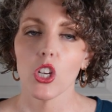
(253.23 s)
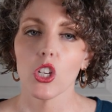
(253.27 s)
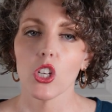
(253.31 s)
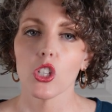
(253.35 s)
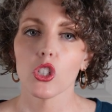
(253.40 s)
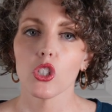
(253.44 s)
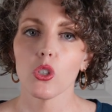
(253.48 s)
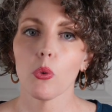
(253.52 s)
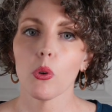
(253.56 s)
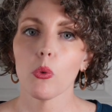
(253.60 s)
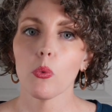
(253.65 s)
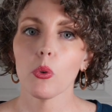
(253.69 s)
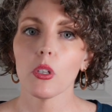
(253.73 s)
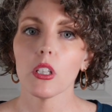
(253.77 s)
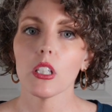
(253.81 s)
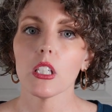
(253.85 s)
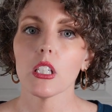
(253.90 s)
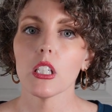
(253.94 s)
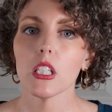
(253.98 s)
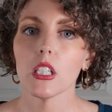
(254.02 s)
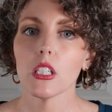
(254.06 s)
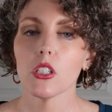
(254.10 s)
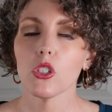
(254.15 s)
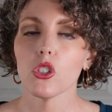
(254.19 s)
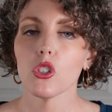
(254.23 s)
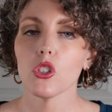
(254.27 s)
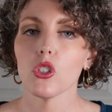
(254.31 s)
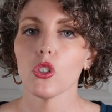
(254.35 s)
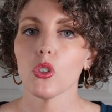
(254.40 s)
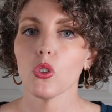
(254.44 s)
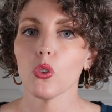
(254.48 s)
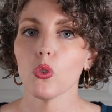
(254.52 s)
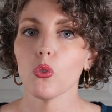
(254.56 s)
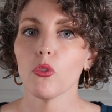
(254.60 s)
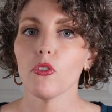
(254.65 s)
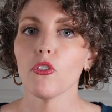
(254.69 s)
So we really need
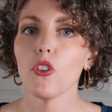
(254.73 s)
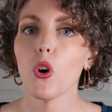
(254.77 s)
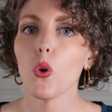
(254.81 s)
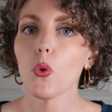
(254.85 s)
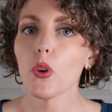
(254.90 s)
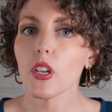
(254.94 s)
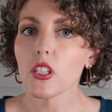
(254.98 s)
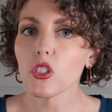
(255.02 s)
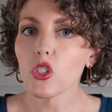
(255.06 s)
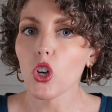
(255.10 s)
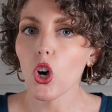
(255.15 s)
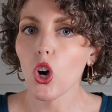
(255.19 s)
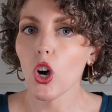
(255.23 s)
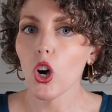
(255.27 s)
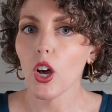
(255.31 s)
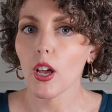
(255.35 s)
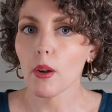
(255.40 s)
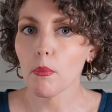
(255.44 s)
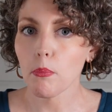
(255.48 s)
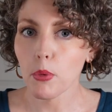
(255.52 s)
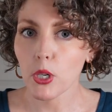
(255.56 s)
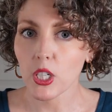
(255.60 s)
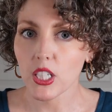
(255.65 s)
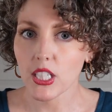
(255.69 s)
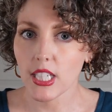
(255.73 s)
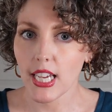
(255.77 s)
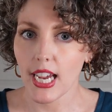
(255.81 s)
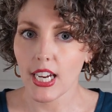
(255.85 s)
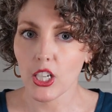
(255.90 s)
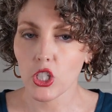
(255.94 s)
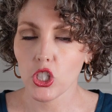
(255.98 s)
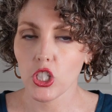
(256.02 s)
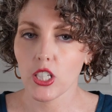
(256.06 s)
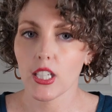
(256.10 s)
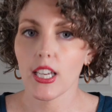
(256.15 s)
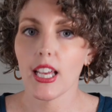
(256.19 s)
to focus on
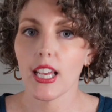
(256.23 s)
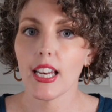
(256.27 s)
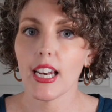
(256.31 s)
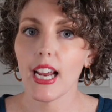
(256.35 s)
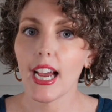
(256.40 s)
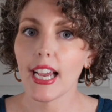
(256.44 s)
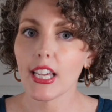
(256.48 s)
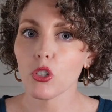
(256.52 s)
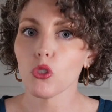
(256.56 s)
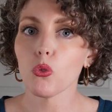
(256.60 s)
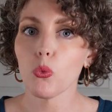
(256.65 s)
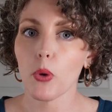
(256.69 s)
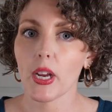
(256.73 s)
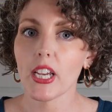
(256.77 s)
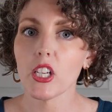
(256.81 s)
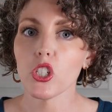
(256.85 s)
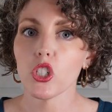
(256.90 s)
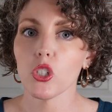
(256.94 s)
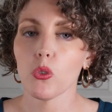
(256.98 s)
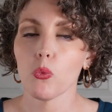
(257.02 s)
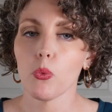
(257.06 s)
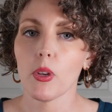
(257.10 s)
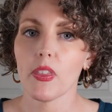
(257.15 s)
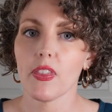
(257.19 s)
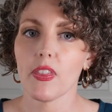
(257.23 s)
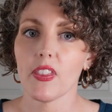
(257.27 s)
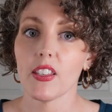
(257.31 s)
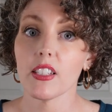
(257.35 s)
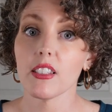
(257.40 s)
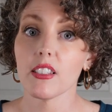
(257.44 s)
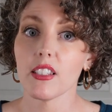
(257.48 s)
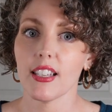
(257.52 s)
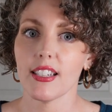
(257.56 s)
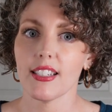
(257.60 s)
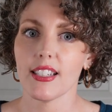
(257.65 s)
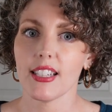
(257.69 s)
protection and hydration with this
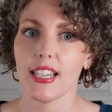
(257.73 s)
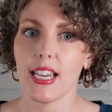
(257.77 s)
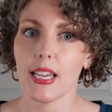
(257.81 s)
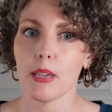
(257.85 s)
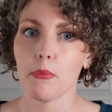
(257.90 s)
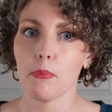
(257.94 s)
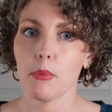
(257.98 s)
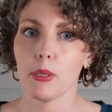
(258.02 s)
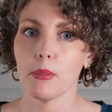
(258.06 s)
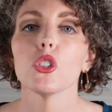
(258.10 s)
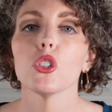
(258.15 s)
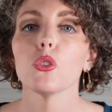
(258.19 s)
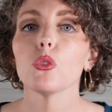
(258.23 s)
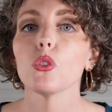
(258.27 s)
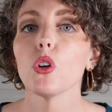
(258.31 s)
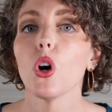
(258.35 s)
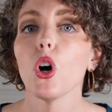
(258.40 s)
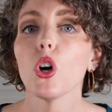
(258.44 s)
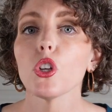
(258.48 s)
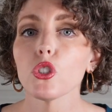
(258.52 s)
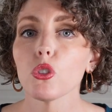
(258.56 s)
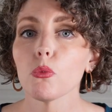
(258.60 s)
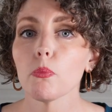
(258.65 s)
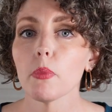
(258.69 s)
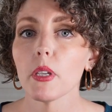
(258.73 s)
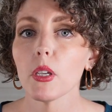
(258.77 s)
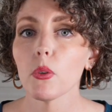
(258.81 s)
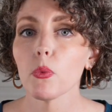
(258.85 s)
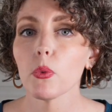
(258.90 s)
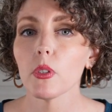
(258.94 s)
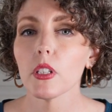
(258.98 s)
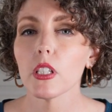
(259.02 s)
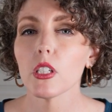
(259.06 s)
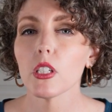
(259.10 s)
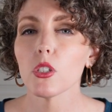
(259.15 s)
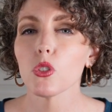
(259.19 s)
skin type. Due to also being
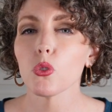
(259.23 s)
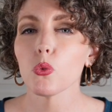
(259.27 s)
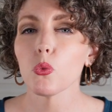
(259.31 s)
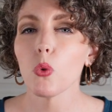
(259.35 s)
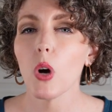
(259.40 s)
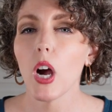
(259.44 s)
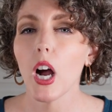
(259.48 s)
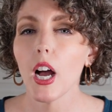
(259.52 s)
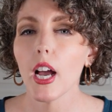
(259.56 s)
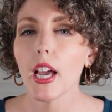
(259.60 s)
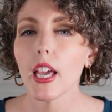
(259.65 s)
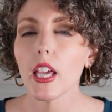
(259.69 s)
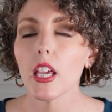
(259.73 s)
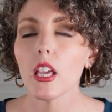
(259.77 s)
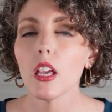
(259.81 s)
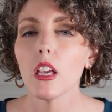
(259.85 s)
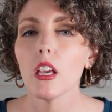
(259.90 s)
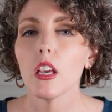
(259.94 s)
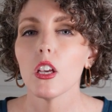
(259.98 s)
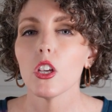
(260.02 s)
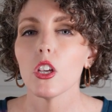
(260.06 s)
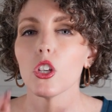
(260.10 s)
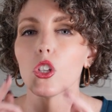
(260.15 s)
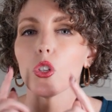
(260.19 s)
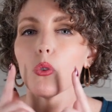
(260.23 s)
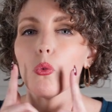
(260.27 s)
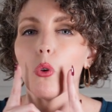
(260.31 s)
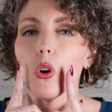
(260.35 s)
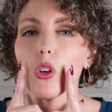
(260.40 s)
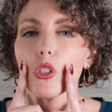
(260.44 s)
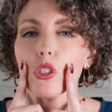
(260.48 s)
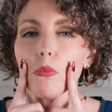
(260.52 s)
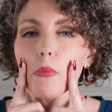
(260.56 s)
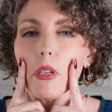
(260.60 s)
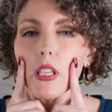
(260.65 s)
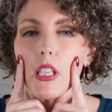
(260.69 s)
really dry, you
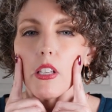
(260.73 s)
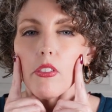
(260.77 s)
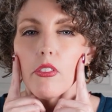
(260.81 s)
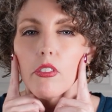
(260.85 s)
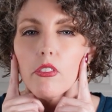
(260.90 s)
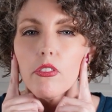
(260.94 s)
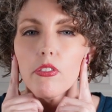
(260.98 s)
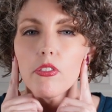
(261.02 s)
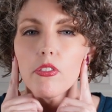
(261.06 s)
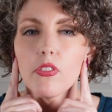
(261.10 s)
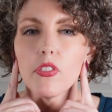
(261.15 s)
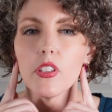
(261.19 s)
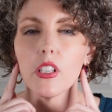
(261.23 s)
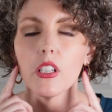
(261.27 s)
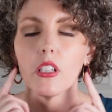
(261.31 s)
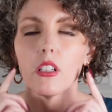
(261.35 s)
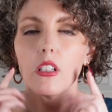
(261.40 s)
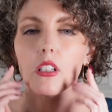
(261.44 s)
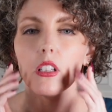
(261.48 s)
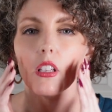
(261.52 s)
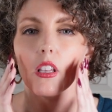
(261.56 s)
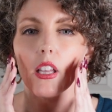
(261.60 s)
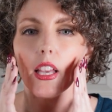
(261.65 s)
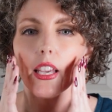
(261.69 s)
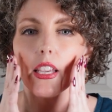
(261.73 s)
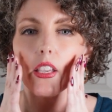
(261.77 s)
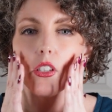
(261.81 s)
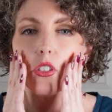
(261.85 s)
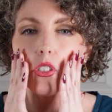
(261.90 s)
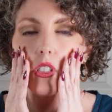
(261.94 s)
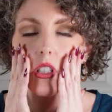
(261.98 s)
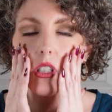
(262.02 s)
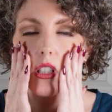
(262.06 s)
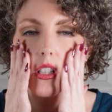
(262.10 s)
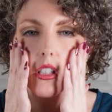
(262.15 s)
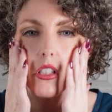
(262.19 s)
also might even feel like your
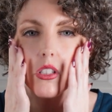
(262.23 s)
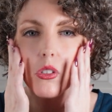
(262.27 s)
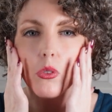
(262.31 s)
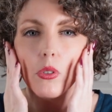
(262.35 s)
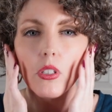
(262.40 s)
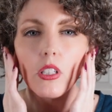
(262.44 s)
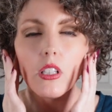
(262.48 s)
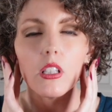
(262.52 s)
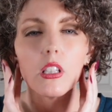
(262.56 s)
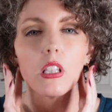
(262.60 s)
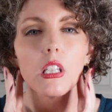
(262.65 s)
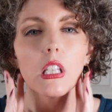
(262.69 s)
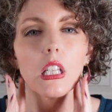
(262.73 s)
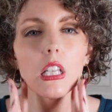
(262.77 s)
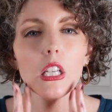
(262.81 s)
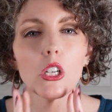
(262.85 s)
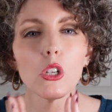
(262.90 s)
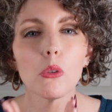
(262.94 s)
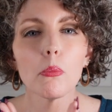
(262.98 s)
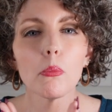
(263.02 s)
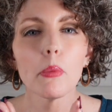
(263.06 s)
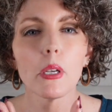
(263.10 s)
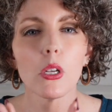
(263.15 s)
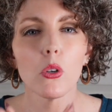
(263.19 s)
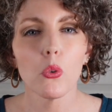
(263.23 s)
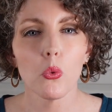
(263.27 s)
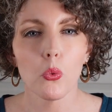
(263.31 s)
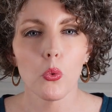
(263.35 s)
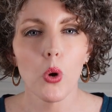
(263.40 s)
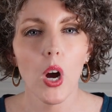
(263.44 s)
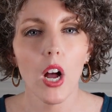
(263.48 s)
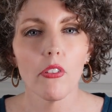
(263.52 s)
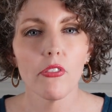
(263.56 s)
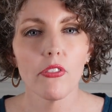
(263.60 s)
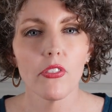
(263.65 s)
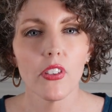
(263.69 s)
skin's always a little bit
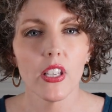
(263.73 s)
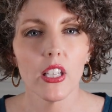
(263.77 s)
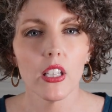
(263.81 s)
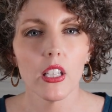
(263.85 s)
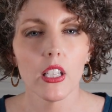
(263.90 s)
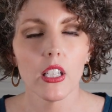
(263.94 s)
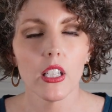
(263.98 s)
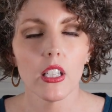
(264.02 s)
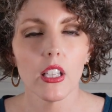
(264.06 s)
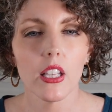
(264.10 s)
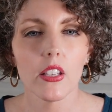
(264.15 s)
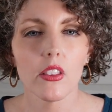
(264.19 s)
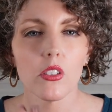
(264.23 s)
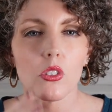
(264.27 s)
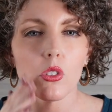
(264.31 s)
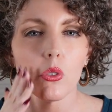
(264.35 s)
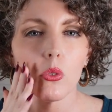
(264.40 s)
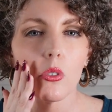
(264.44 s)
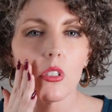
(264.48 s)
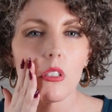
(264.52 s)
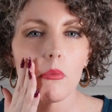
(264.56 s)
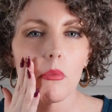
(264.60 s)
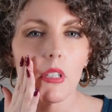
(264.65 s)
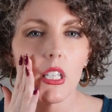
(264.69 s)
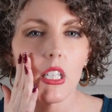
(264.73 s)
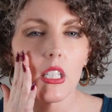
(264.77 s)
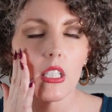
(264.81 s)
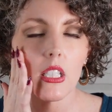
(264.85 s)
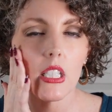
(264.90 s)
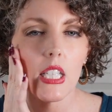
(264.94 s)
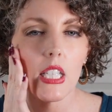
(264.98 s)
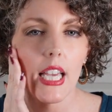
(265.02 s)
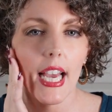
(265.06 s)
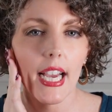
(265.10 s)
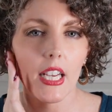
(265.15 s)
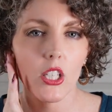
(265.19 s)
rough feeling, like there's always some kind of
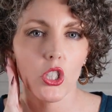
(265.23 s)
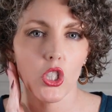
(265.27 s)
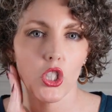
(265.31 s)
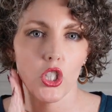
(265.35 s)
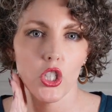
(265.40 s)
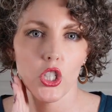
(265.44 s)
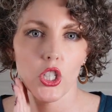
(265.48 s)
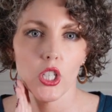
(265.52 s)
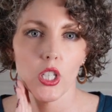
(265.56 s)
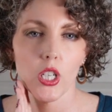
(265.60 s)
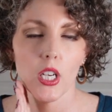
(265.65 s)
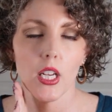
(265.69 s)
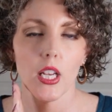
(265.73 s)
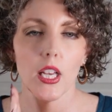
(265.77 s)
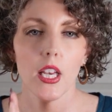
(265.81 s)
texture.